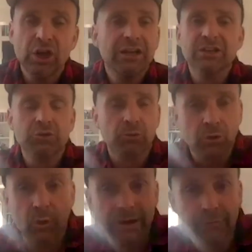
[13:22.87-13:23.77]
It doesn't
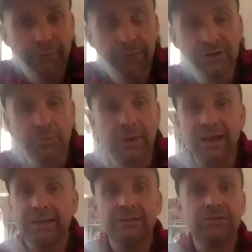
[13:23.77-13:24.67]
require fish
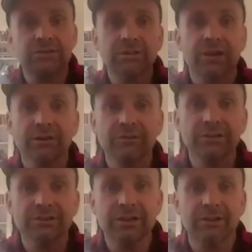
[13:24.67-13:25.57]
pens. None of
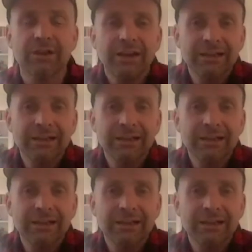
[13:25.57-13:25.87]
this stuff.